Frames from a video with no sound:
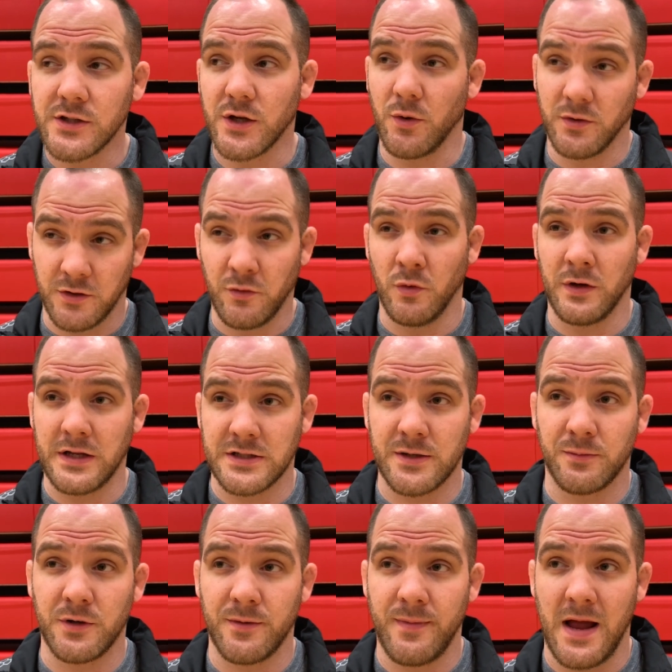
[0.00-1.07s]
So we'll, we'll get
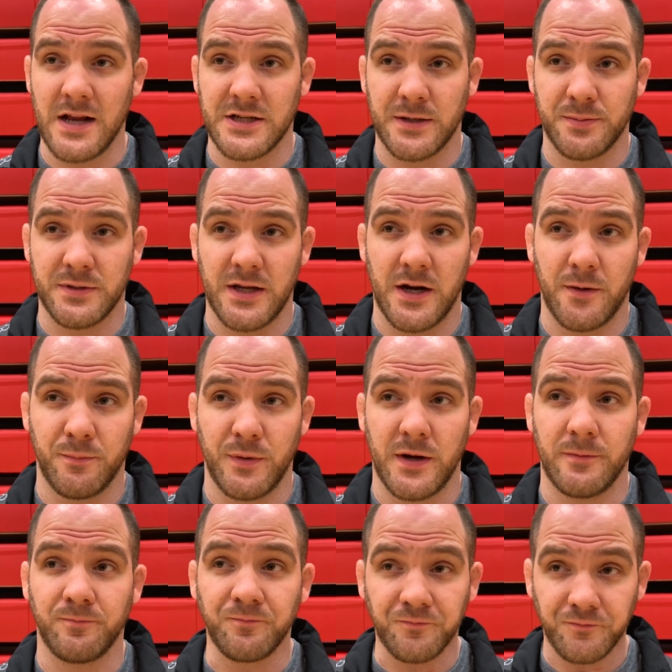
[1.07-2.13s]
some good matchups there,
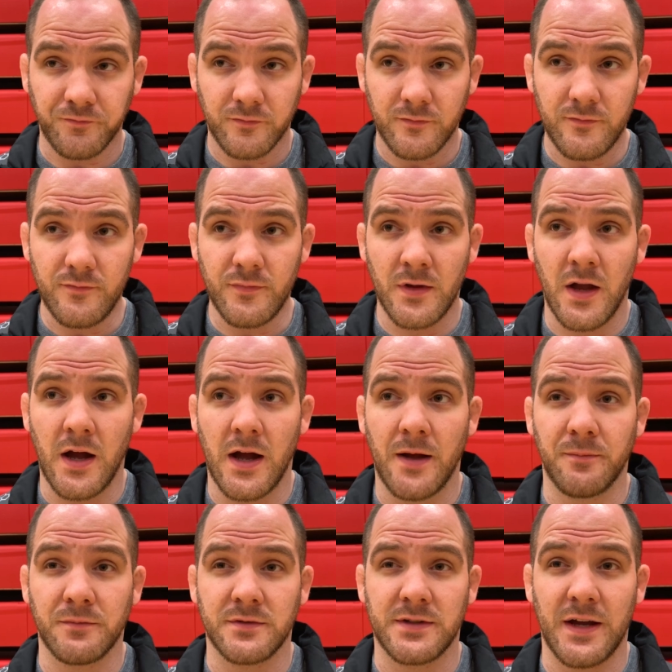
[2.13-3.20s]
but
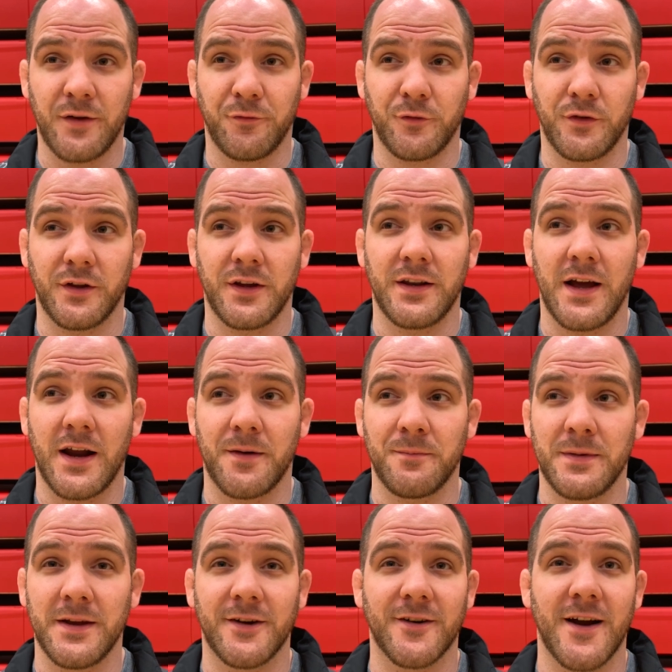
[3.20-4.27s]
um, definitely not a
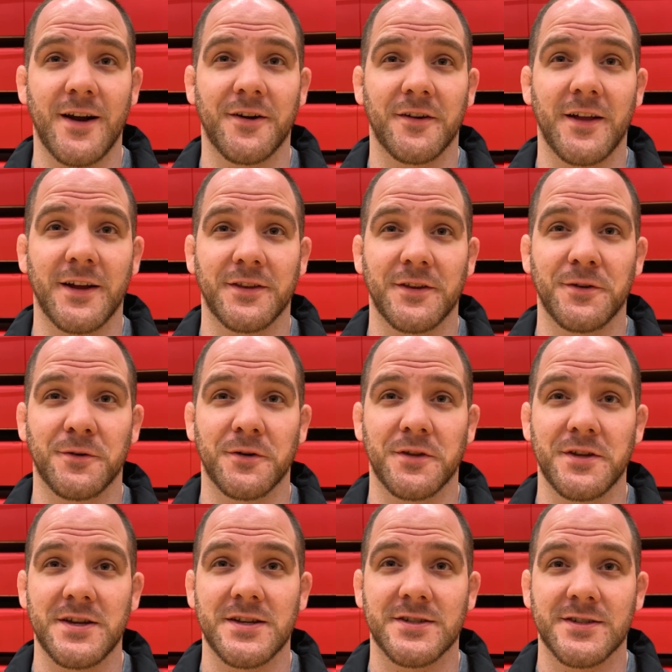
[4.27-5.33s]
meat grinder like the
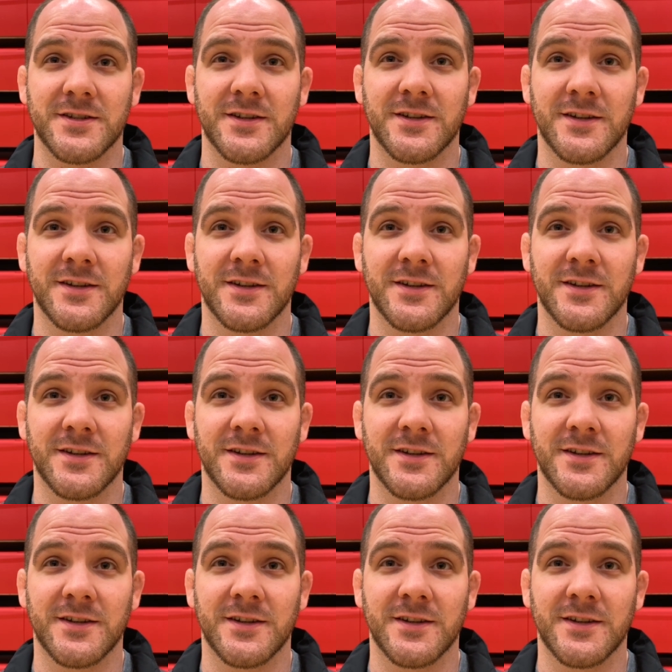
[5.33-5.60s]
Northeast.